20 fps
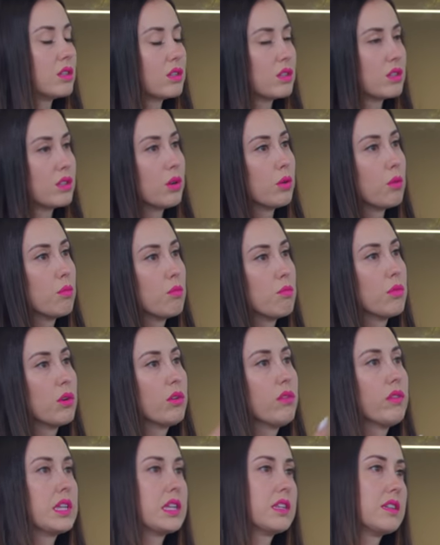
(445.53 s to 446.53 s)
So
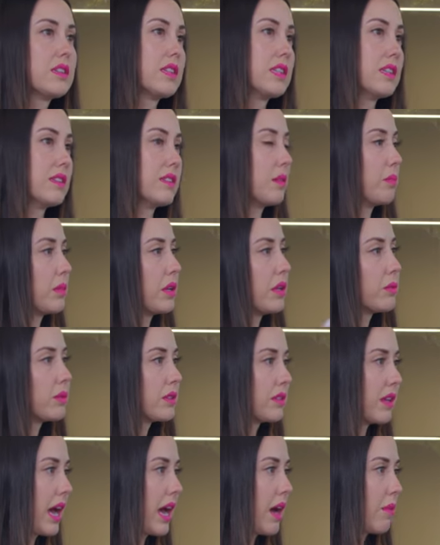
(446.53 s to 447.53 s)
moving into this, I mean, it
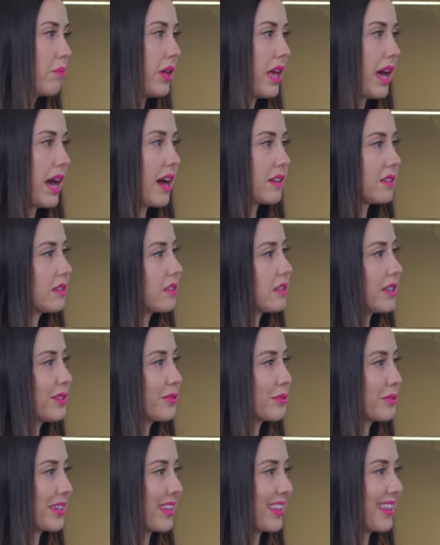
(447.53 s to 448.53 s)
was a happy
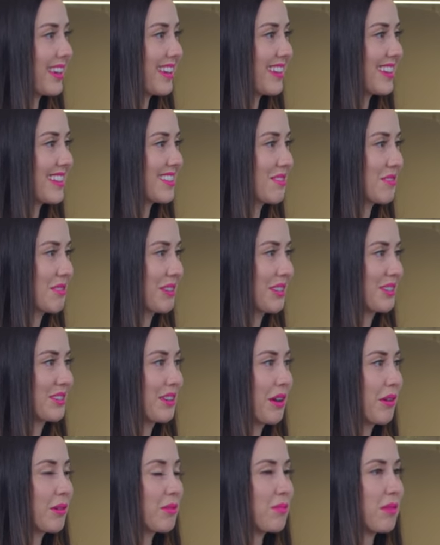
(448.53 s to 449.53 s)
accident, really, mm-hmm. is what you're
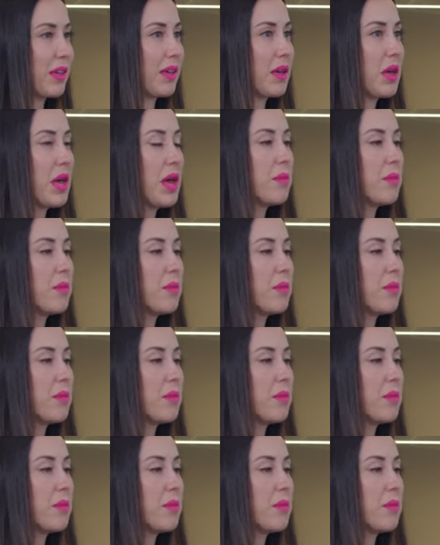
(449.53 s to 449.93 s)
telling me.